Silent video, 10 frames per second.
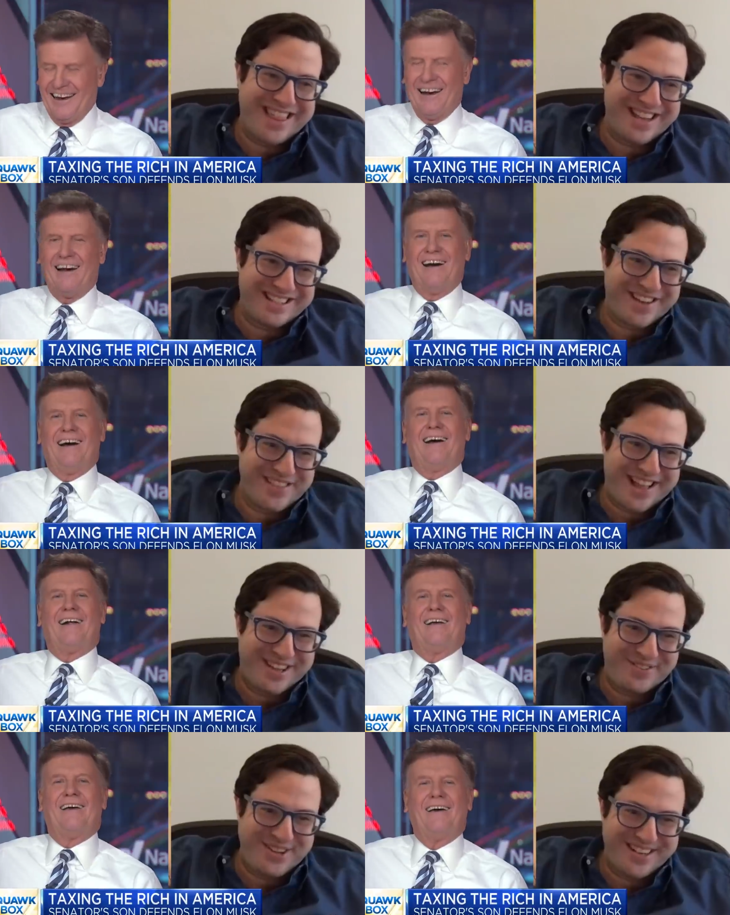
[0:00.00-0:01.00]
Speaker 1: Thanksgiving
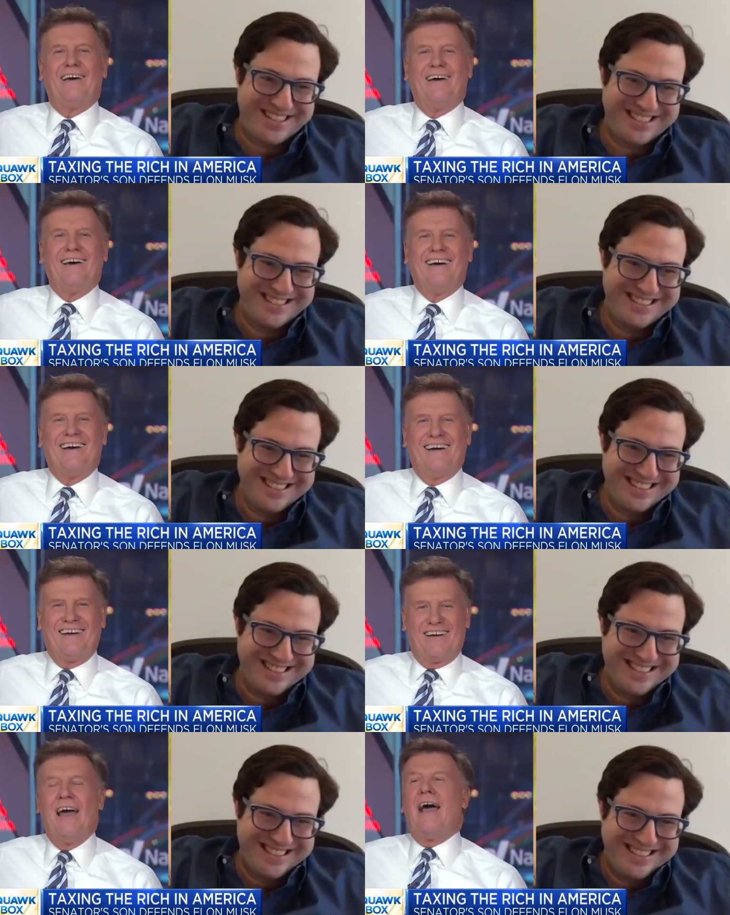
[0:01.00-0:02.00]
last few years.
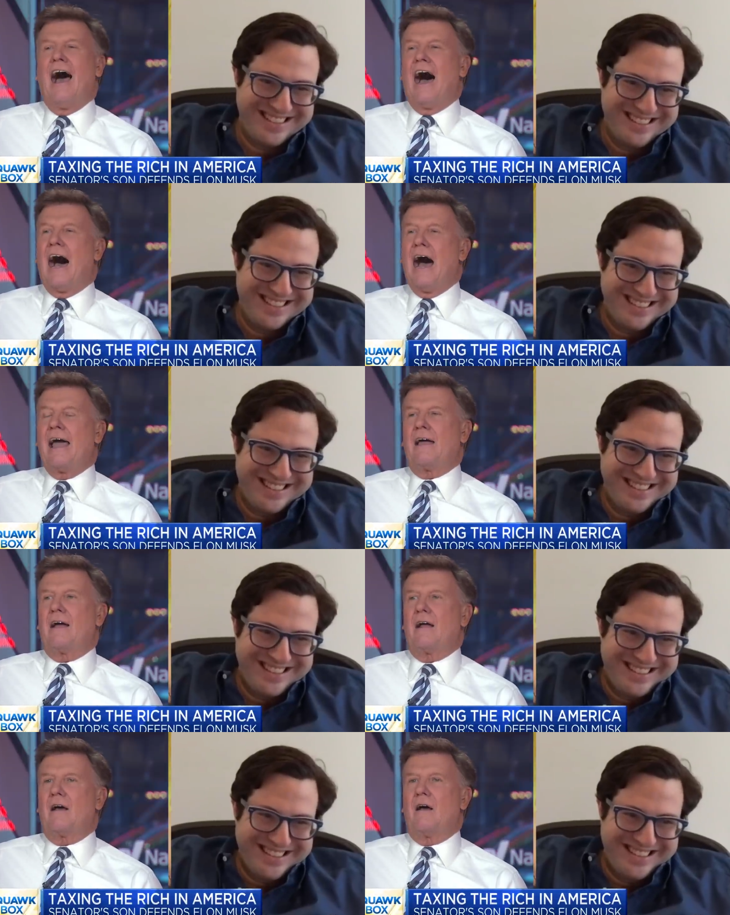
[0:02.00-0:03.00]
Speaker 2: I
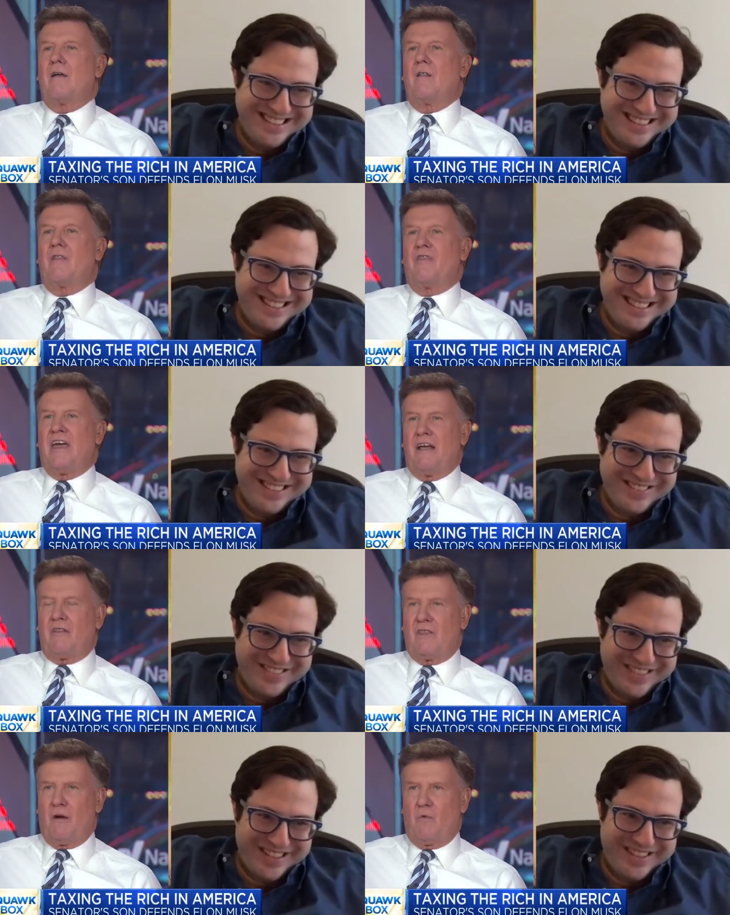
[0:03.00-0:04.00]

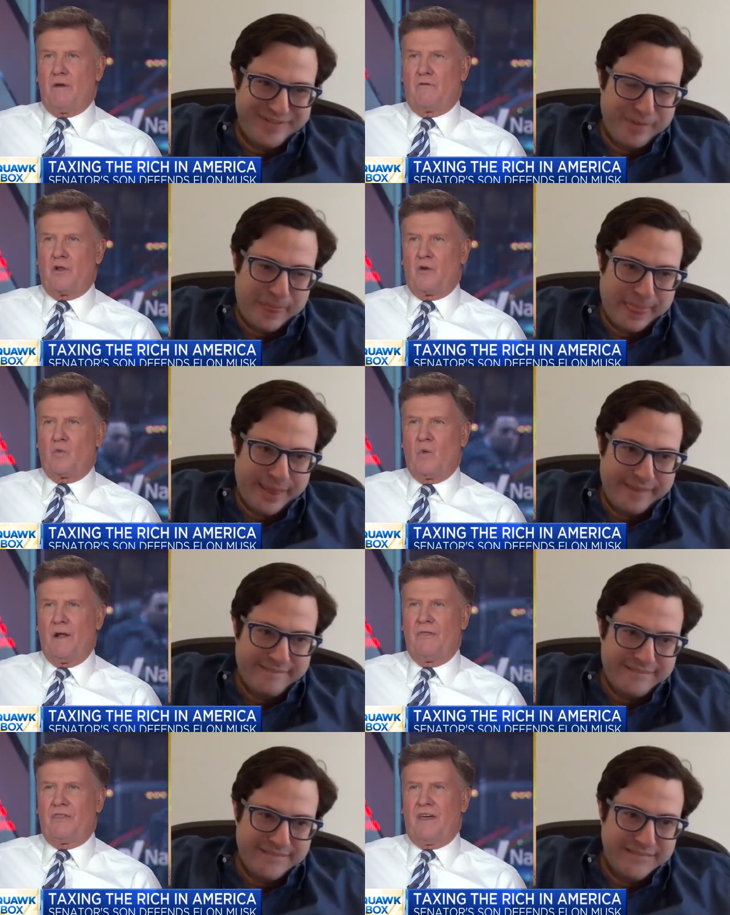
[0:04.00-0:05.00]
think that we've learned
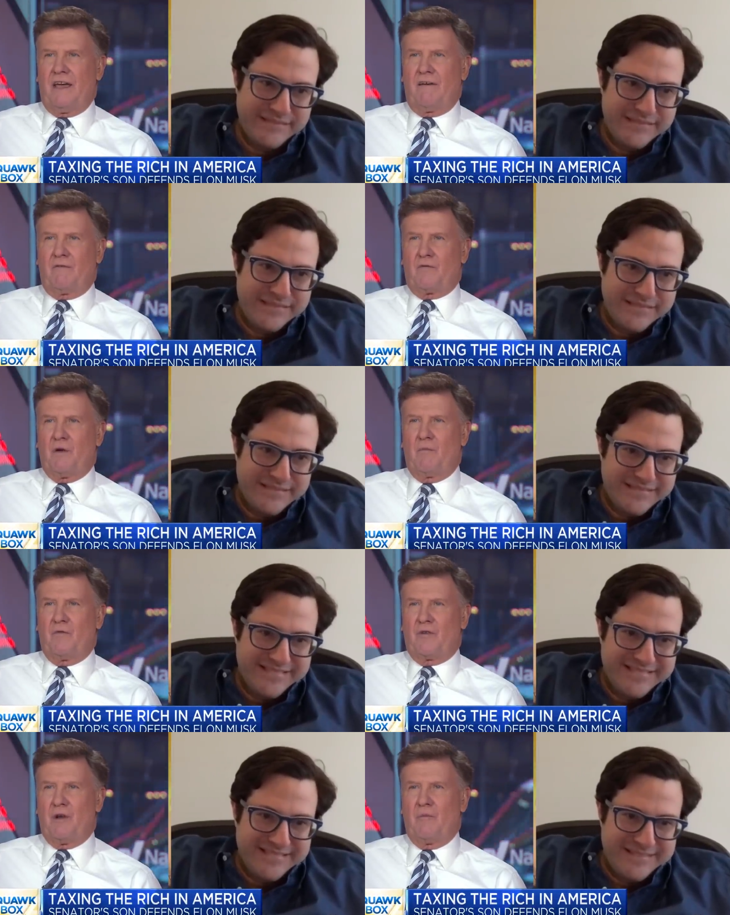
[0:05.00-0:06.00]
one thing
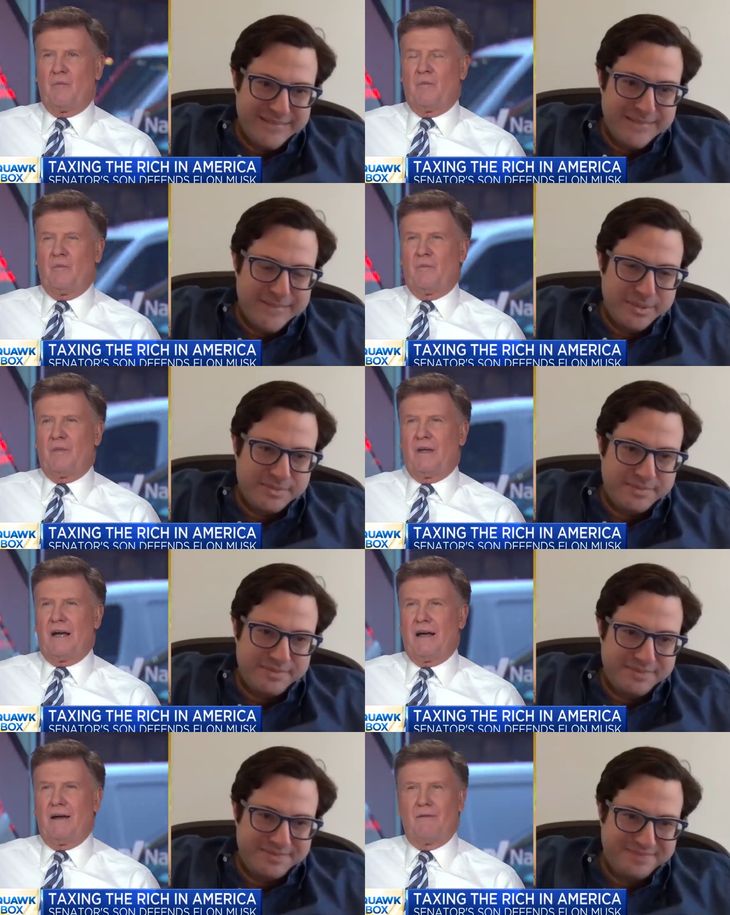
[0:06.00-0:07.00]
from from.
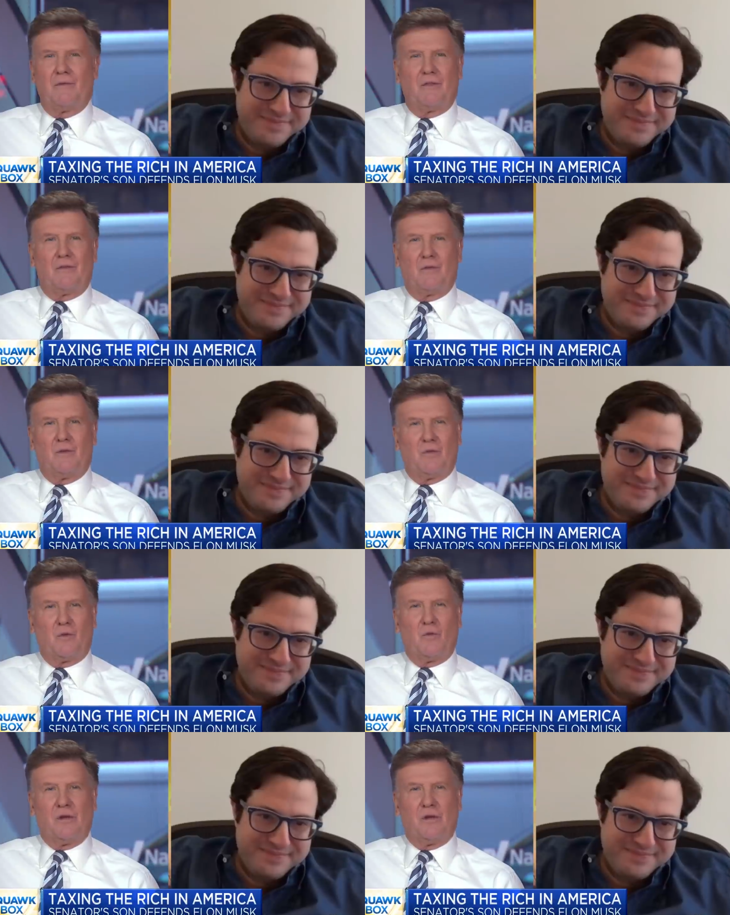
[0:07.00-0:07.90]
Uh, the, the